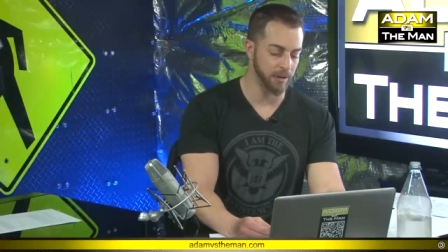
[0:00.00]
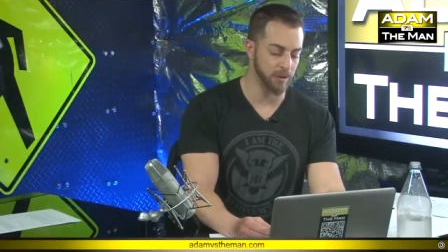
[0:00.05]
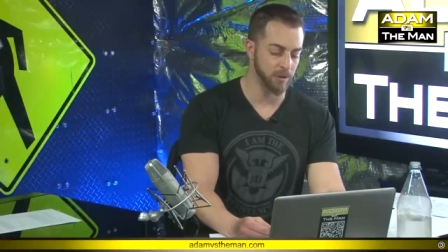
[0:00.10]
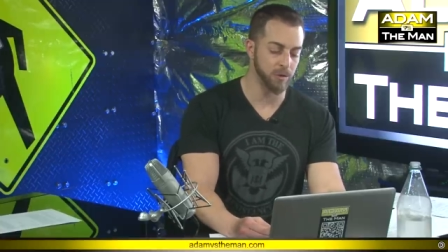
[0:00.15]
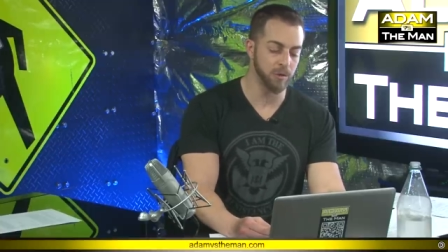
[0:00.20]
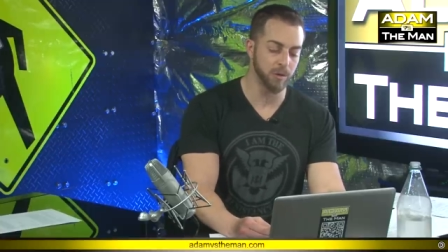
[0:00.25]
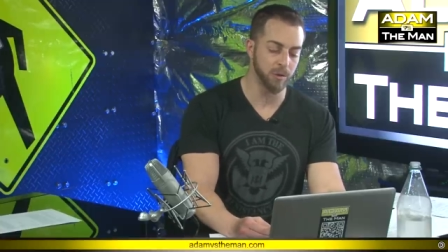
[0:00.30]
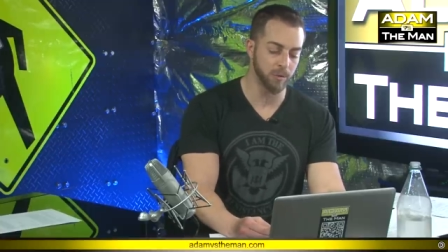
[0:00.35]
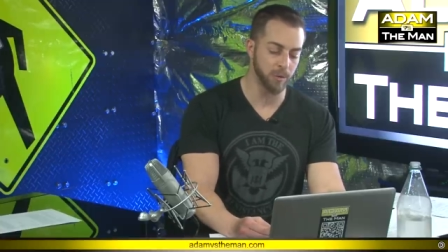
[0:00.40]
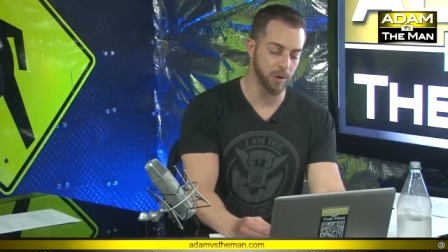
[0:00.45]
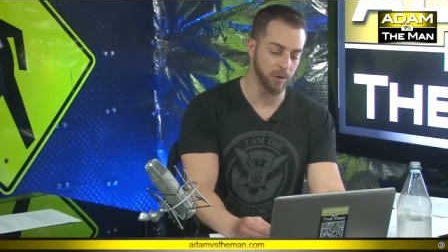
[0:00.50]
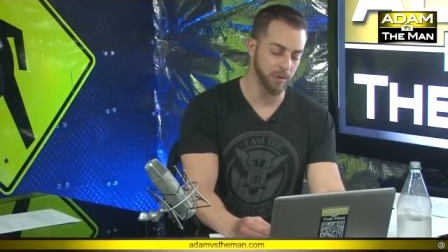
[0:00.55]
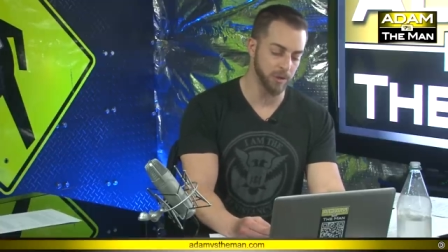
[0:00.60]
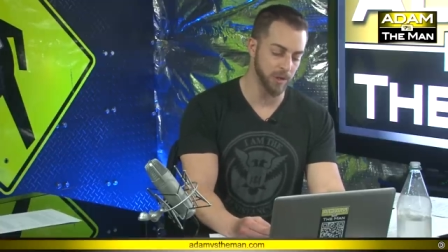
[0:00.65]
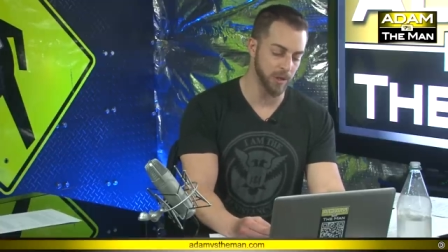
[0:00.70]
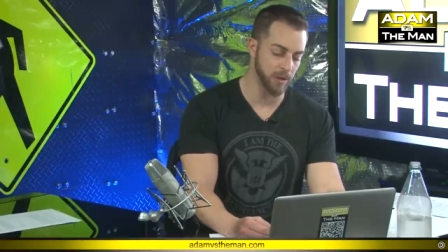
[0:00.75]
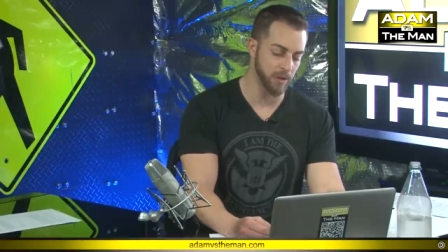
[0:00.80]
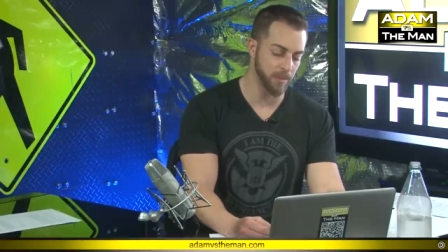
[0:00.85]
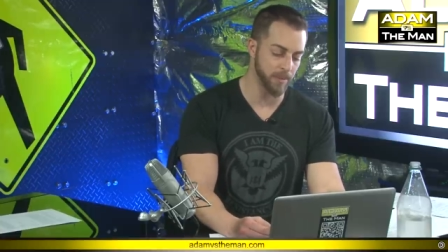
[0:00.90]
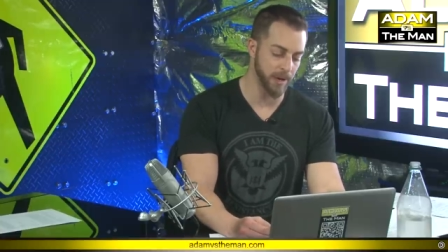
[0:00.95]
at
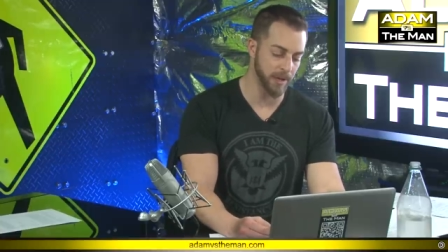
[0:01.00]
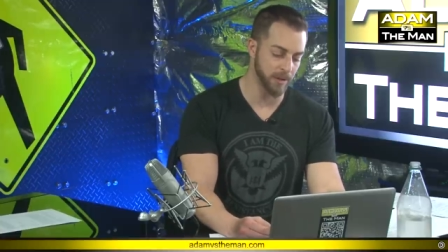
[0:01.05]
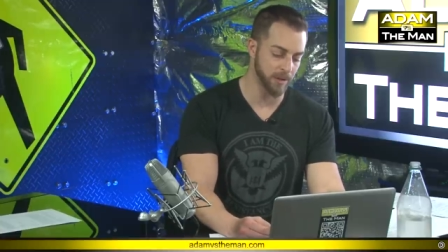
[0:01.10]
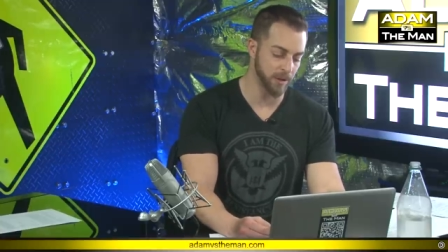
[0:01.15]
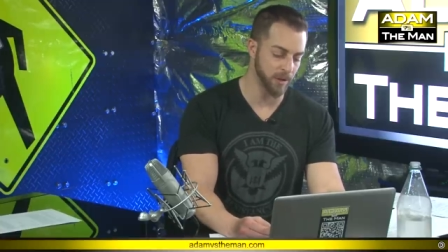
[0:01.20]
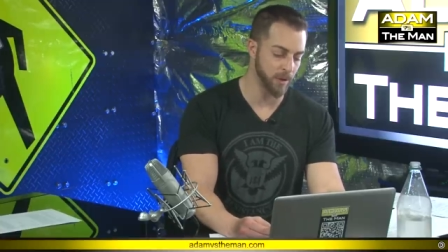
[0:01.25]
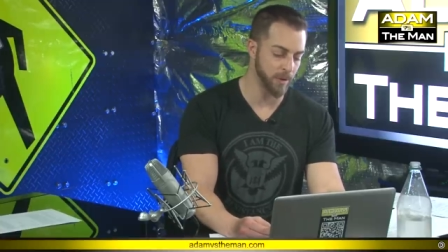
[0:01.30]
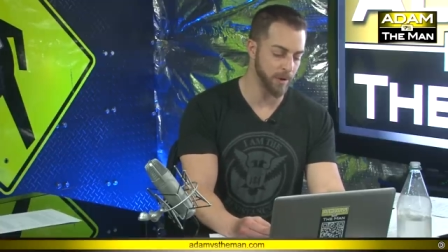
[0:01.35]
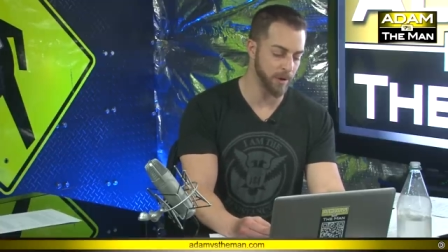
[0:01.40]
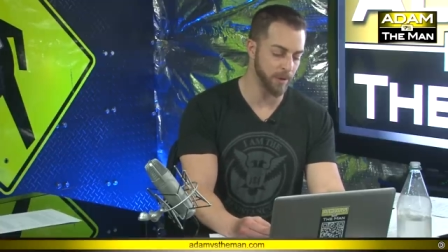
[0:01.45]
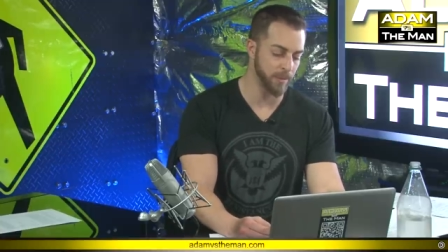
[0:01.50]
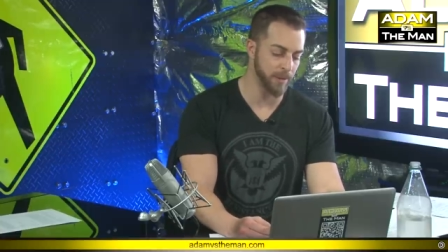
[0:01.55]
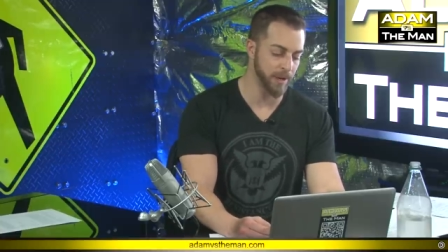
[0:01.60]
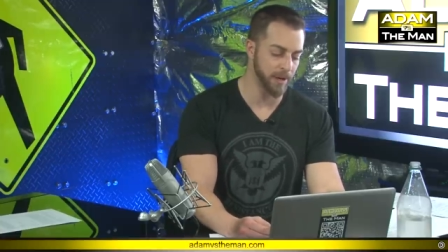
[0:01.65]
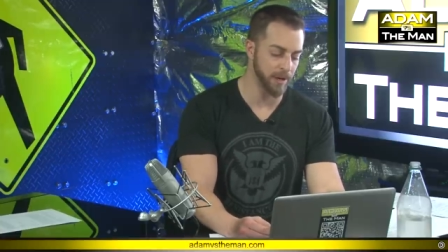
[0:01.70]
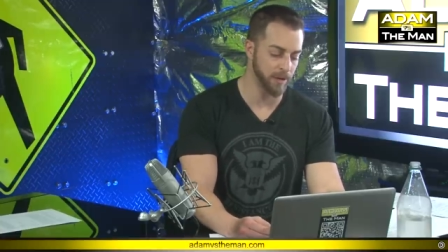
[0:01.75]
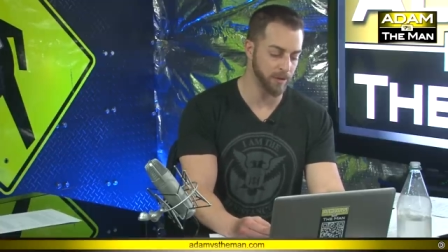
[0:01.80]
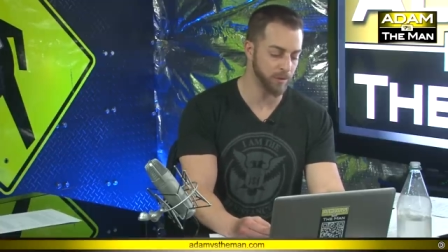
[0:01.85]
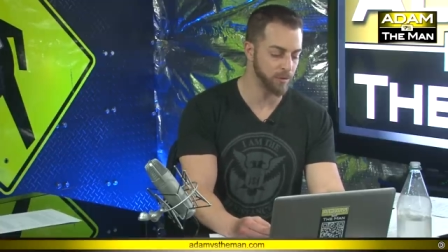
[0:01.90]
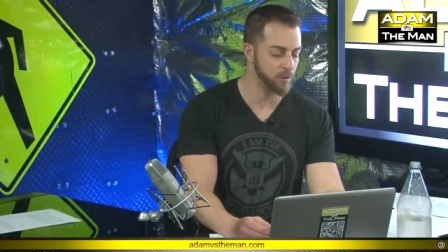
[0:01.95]
Tularosa, New Mexico
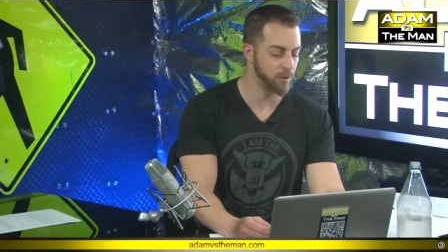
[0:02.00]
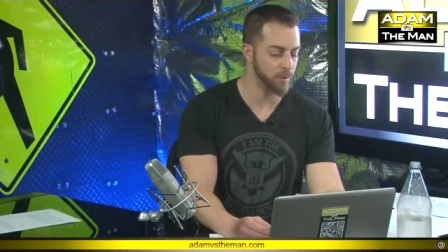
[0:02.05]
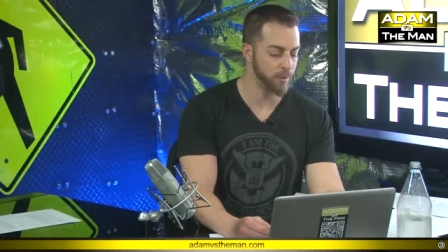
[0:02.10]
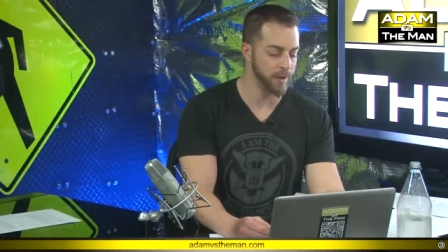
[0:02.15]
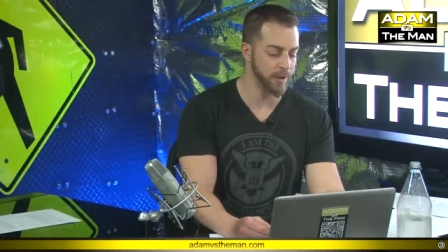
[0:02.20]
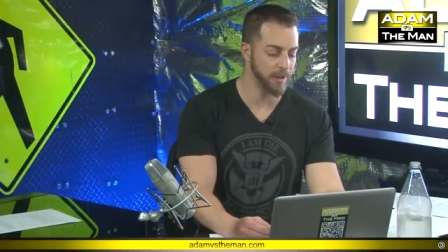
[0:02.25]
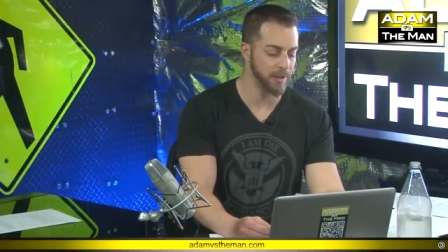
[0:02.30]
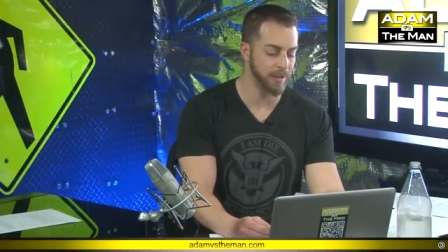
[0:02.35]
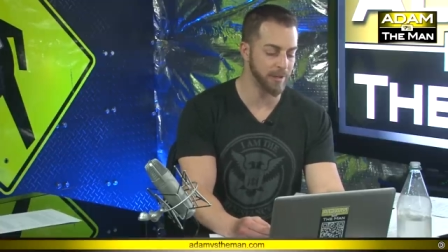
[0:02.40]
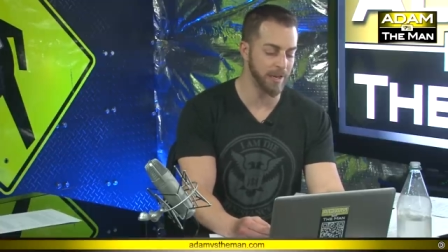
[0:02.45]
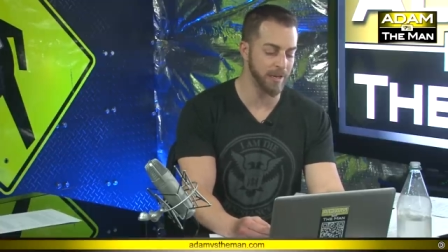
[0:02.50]
Intermediate School when he